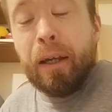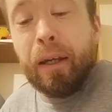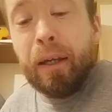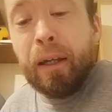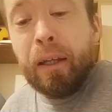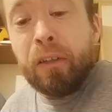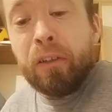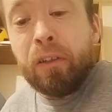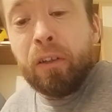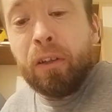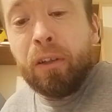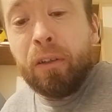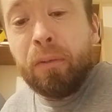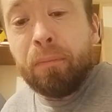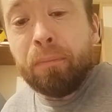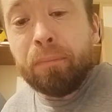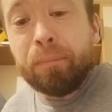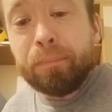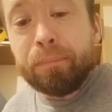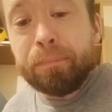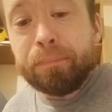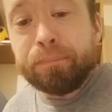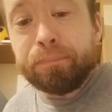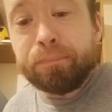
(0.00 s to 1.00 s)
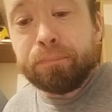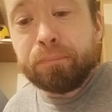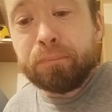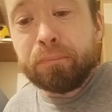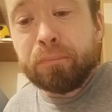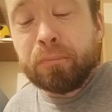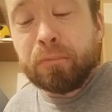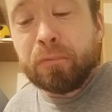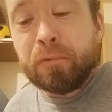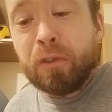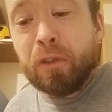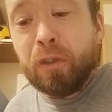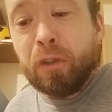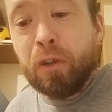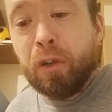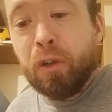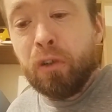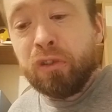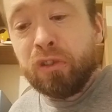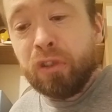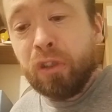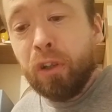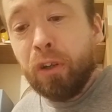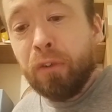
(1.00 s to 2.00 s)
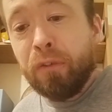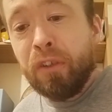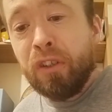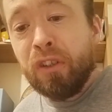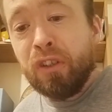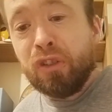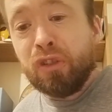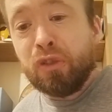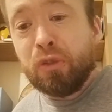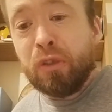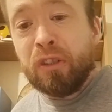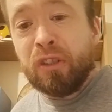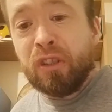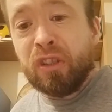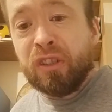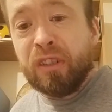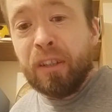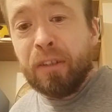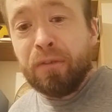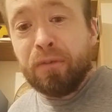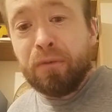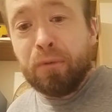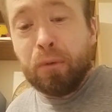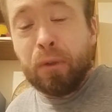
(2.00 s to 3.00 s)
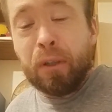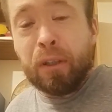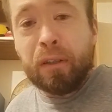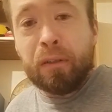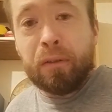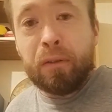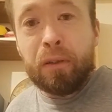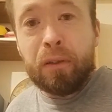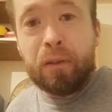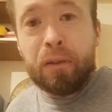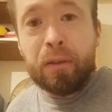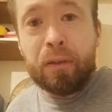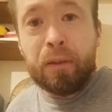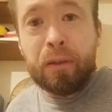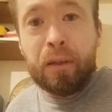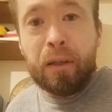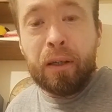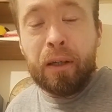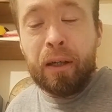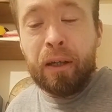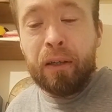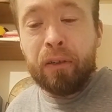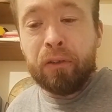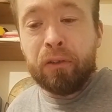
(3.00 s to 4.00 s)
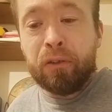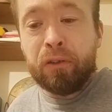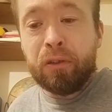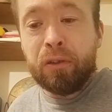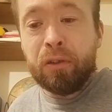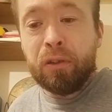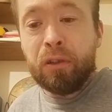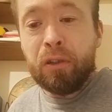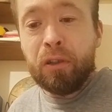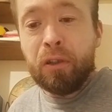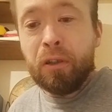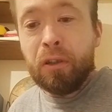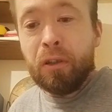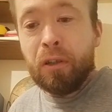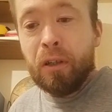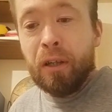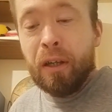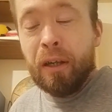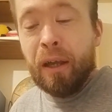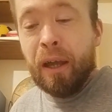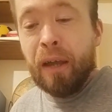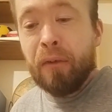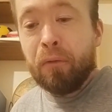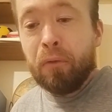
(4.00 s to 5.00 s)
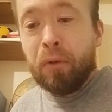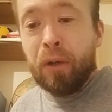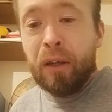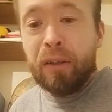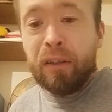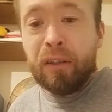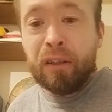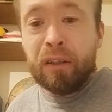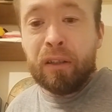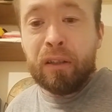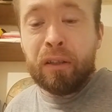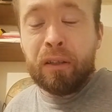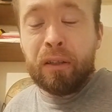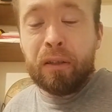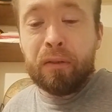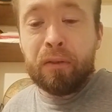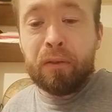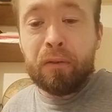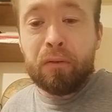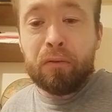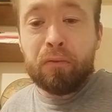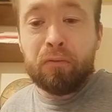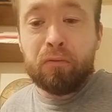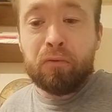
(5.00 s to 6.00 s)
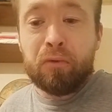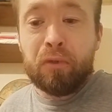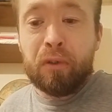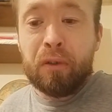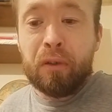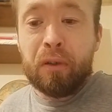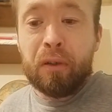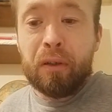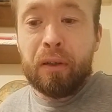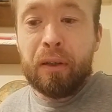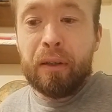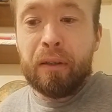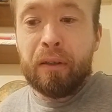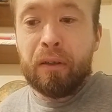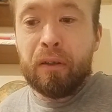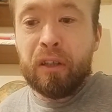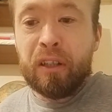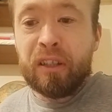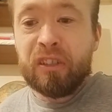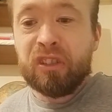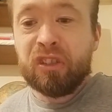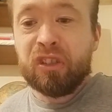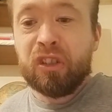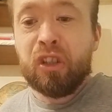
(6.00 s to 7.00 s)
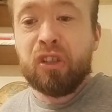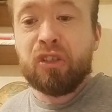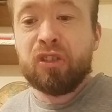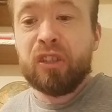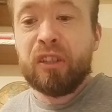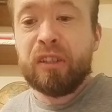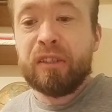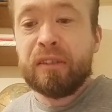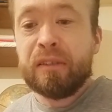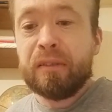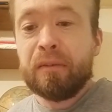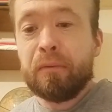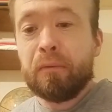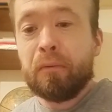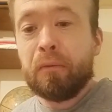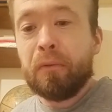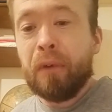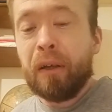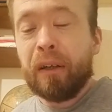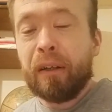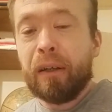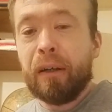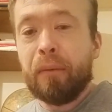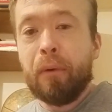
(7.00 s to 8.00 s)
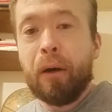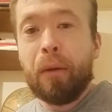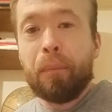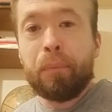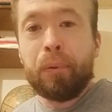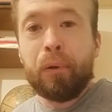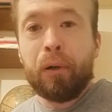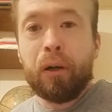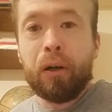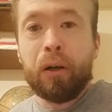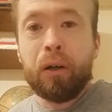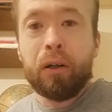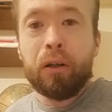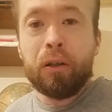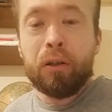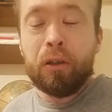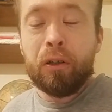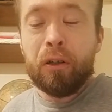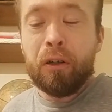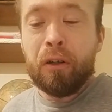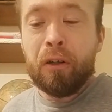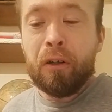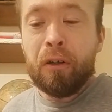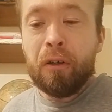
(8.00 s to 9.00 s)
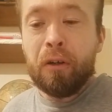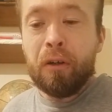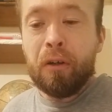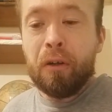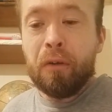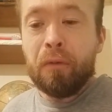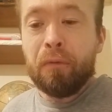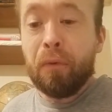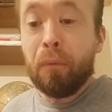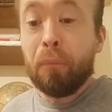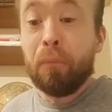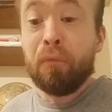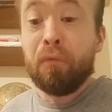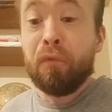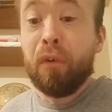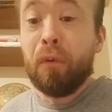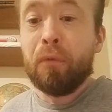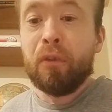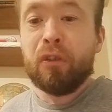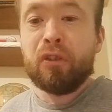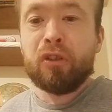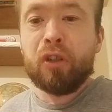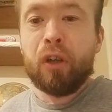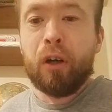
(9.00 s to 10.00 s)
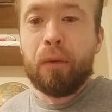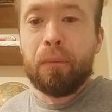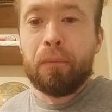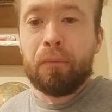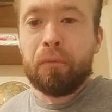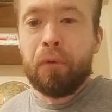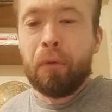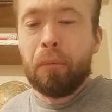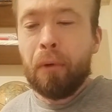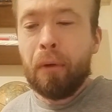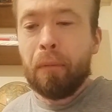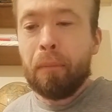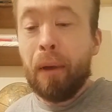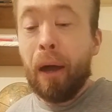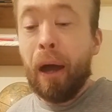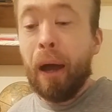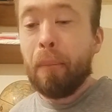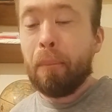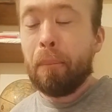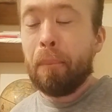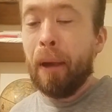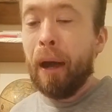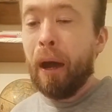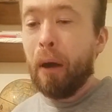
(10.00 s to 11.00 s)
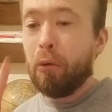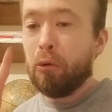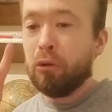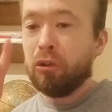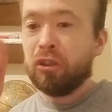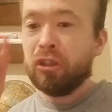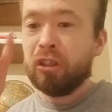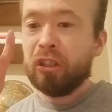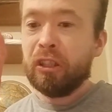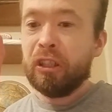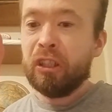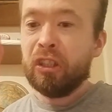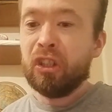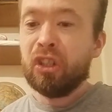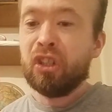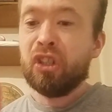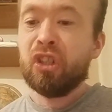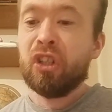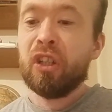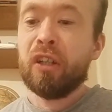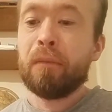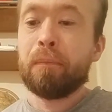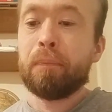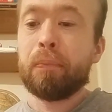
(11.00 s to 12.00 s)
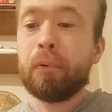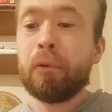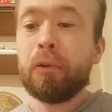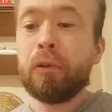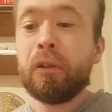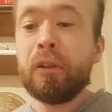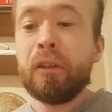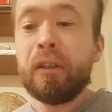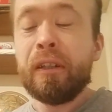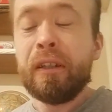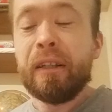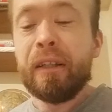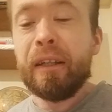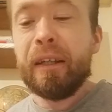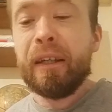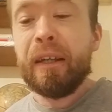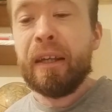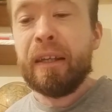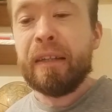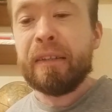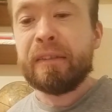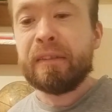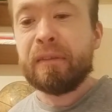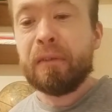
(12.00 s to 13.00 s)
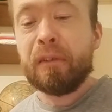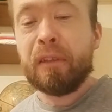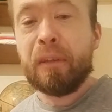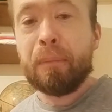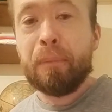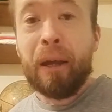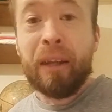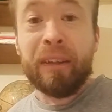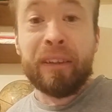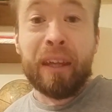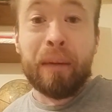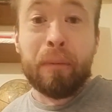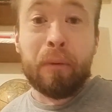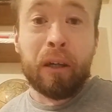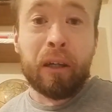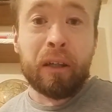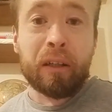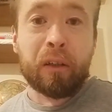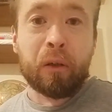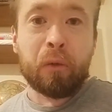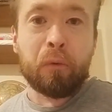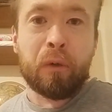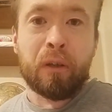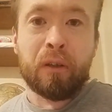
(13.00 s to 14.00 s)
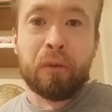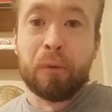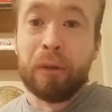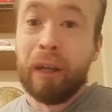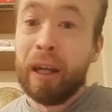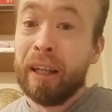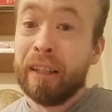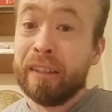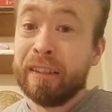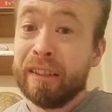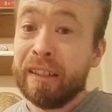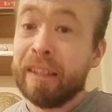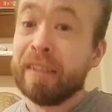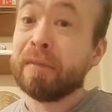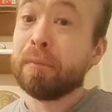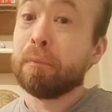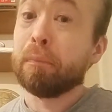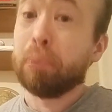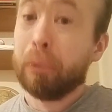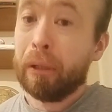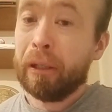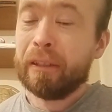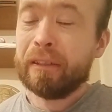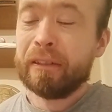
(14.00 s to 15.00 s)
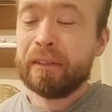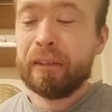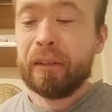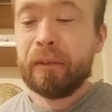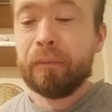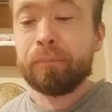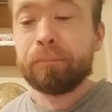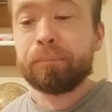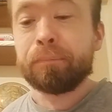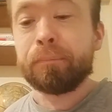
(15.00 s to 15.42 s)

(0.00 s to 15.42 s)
and also a lot of industries are suffering, and the excuses that come up are from the top, from apparent leadership, is the pandemic when the reality is Brexit.